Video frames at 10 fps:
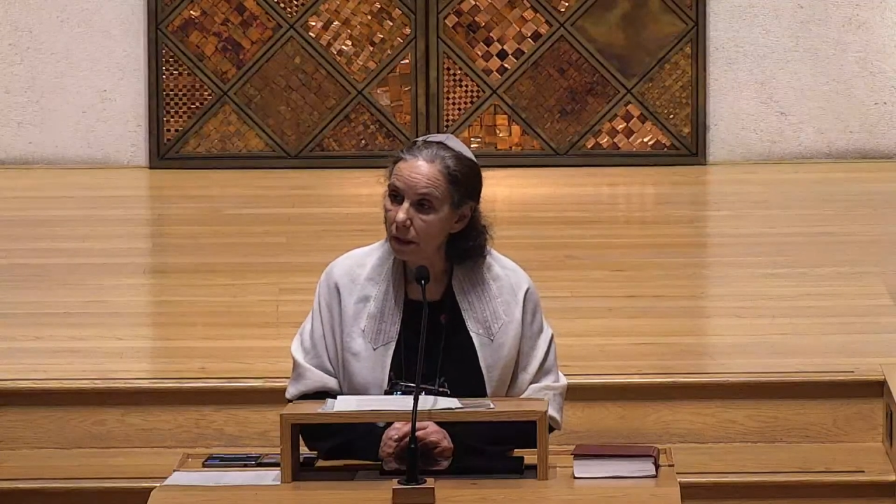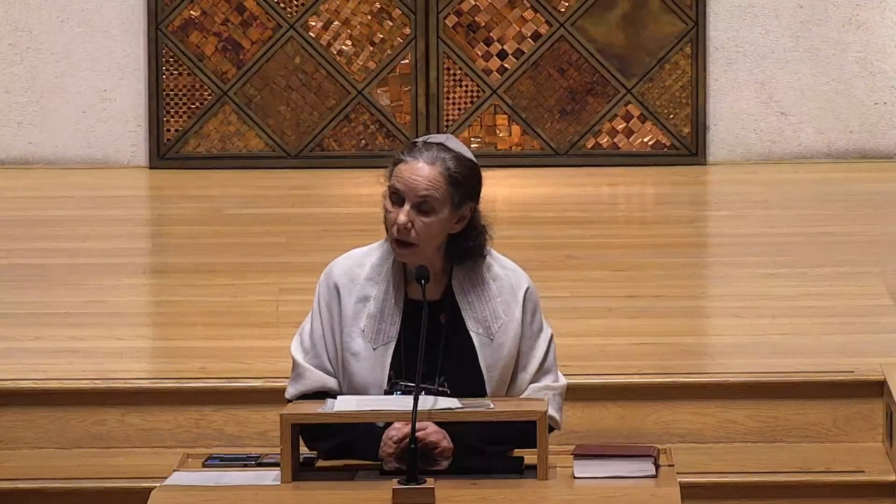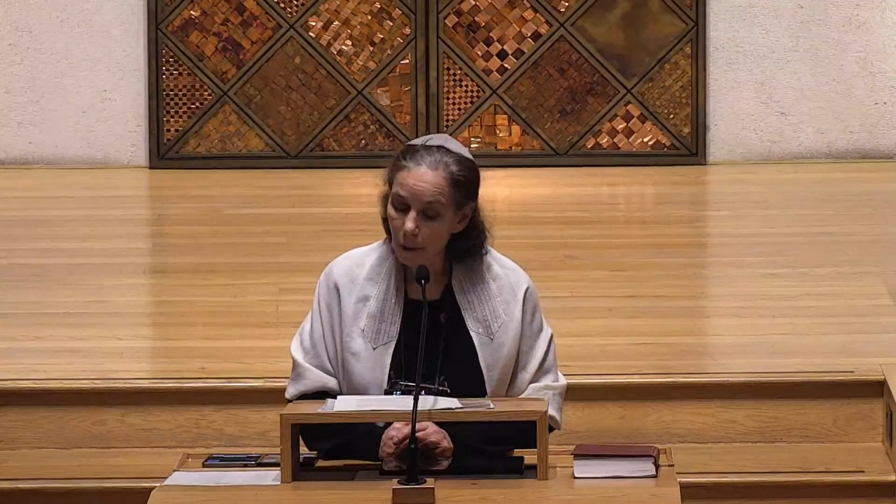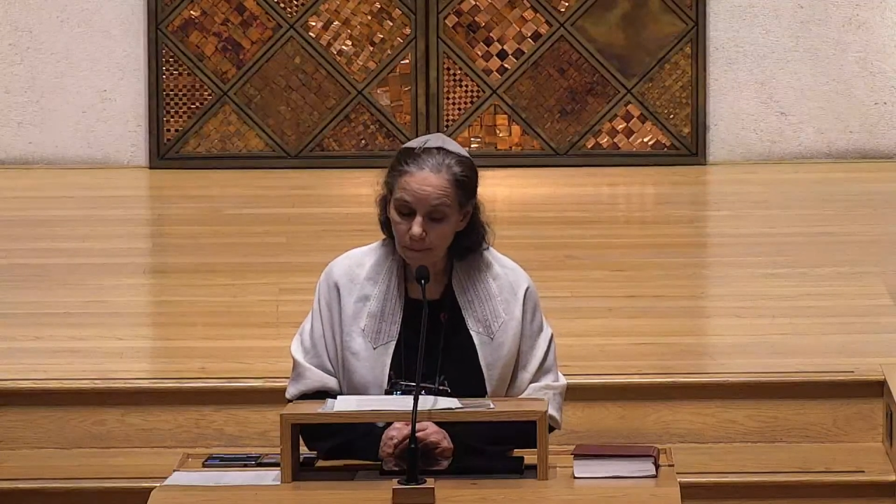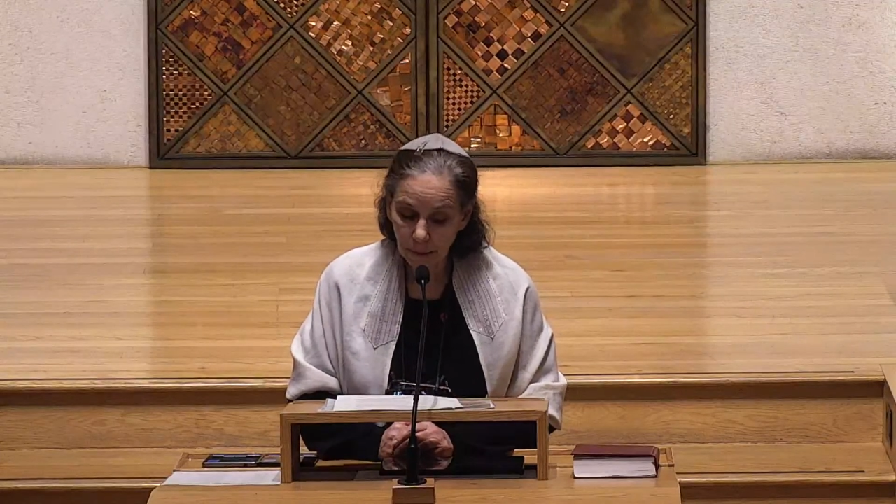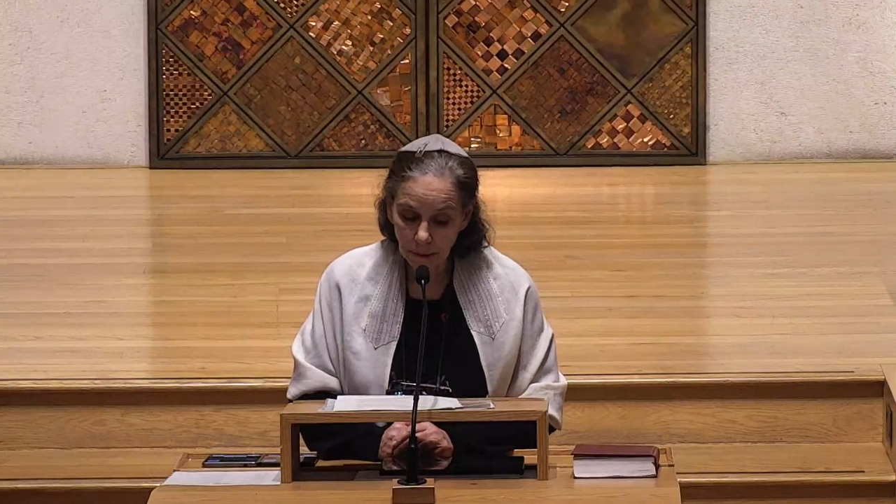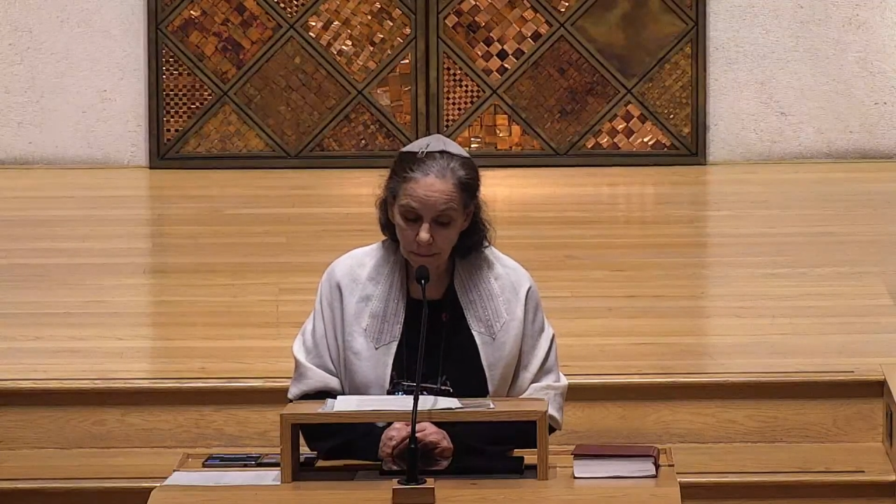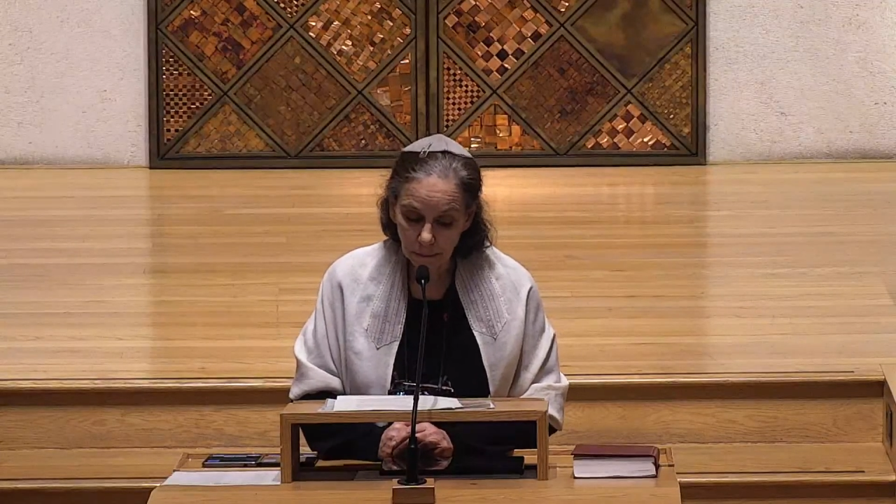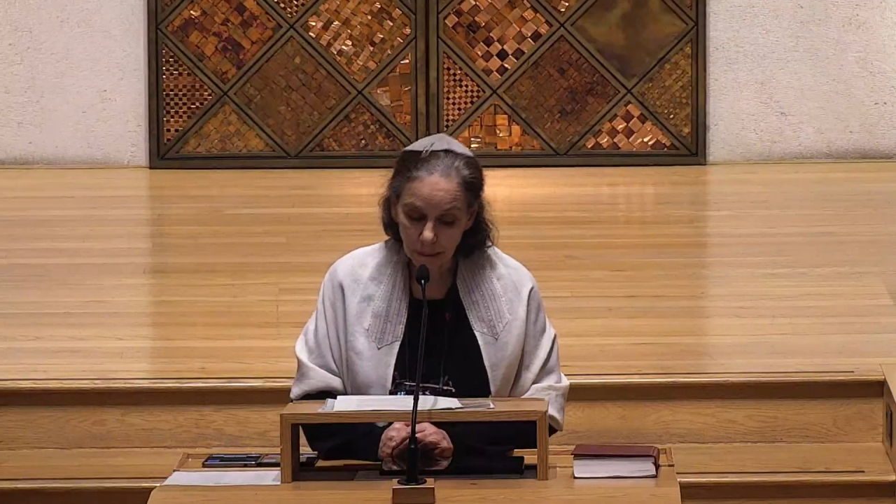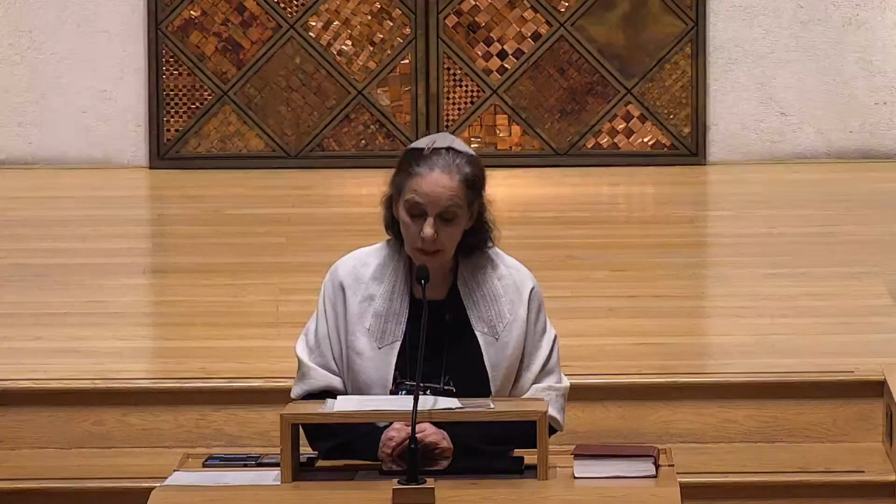are
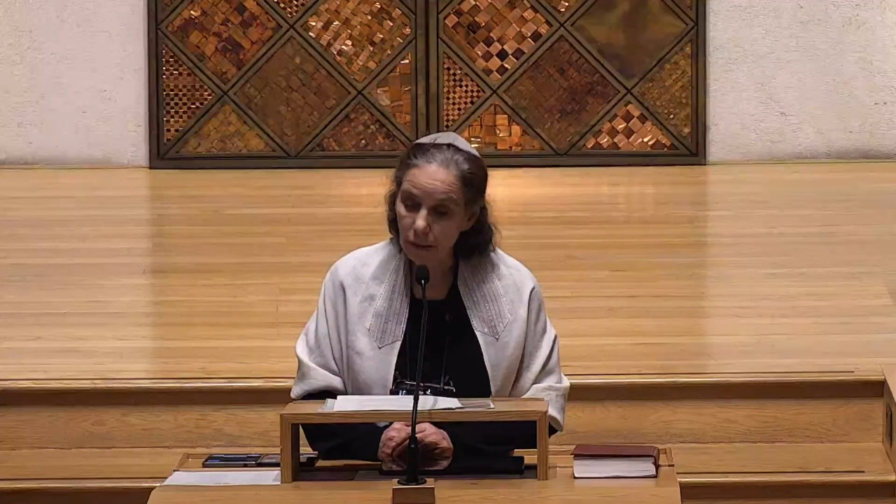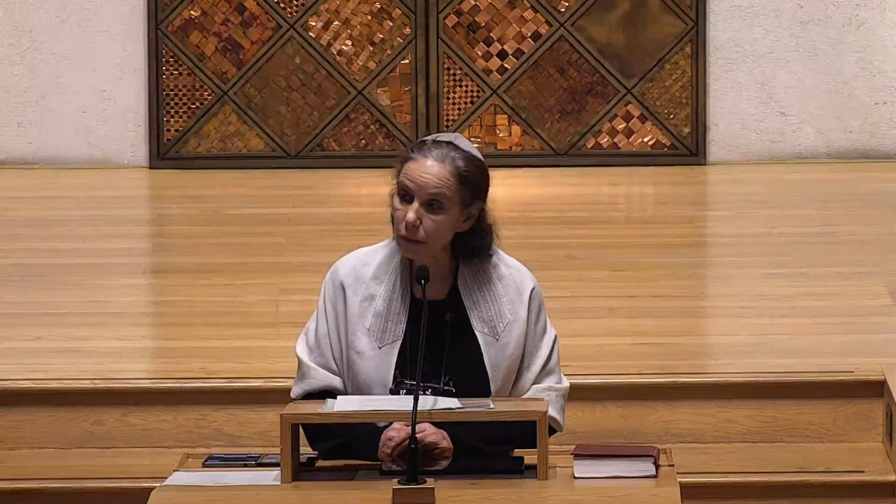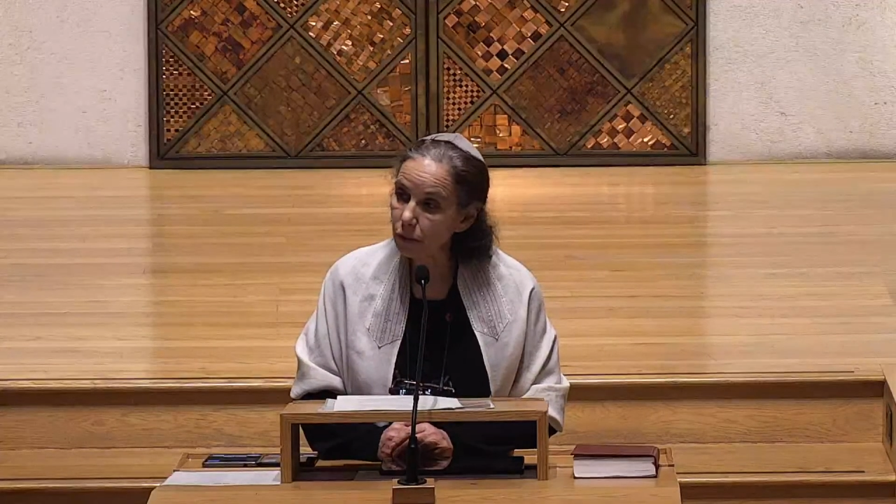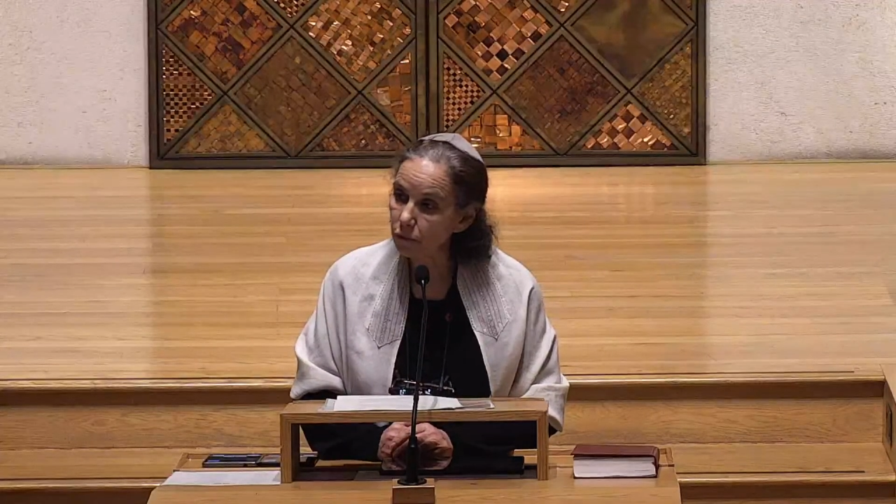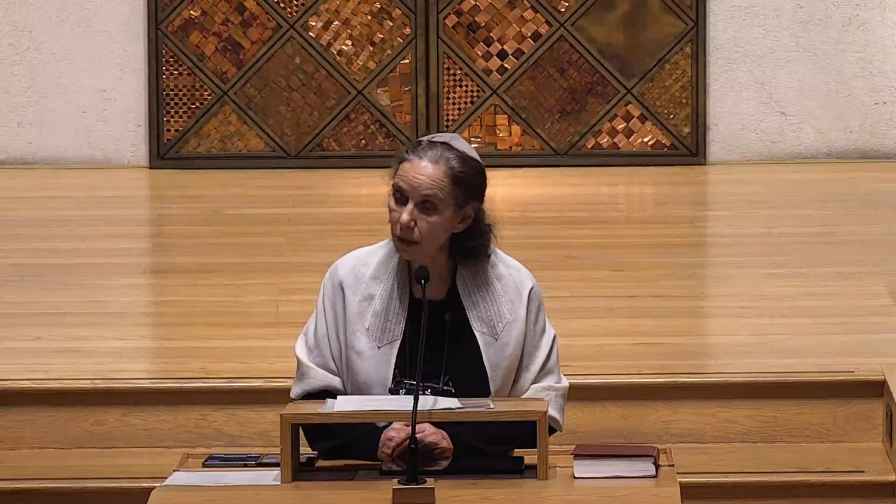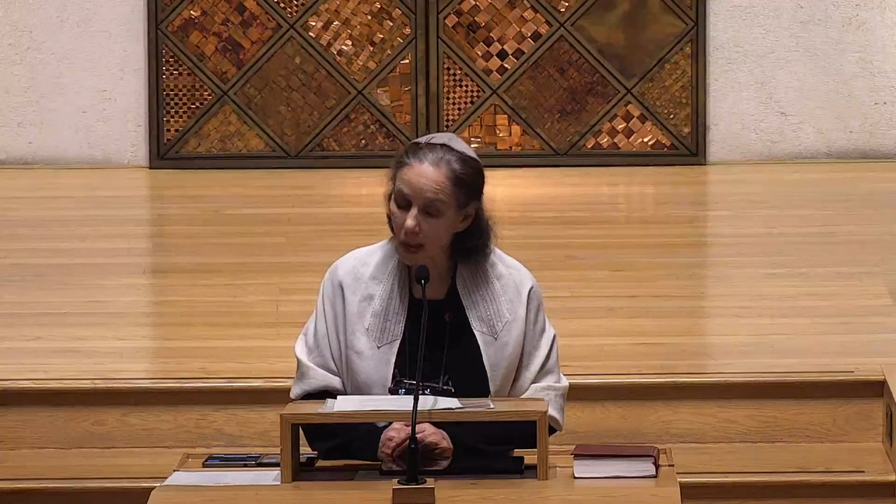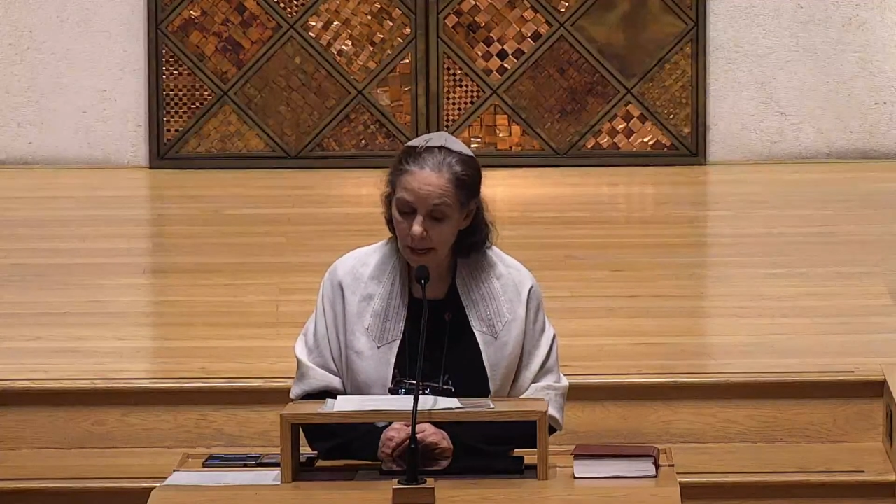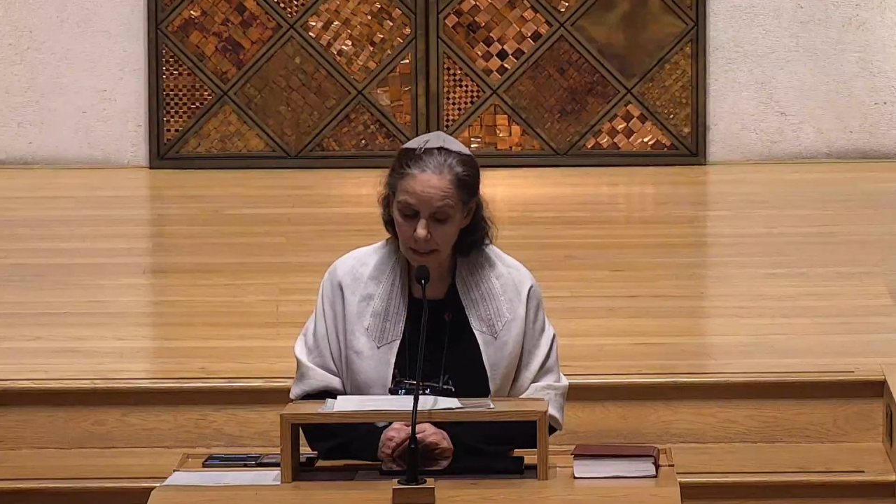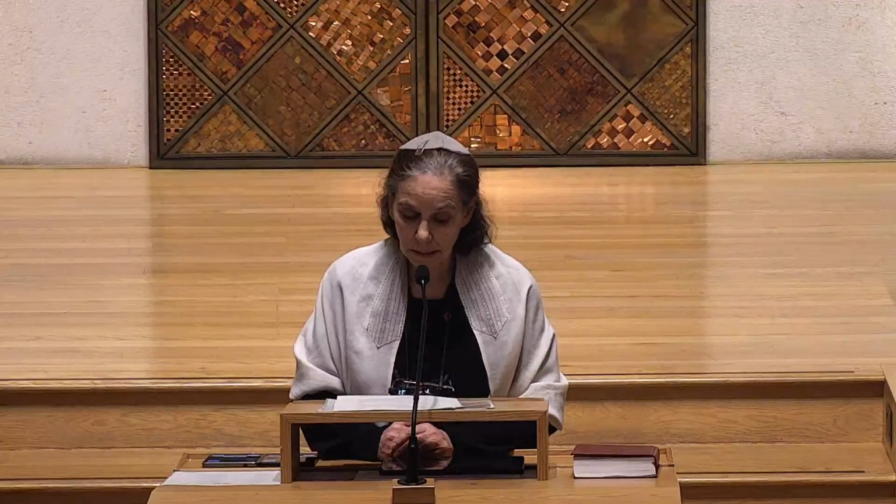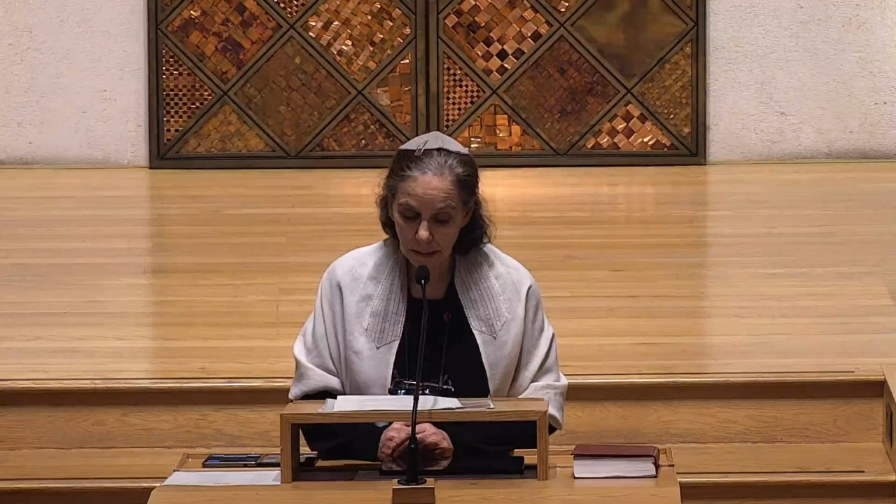pinpricks of
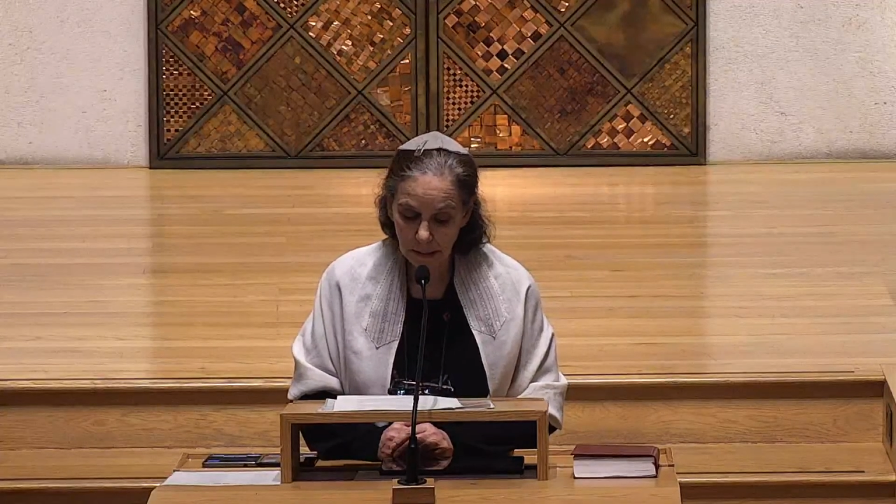light.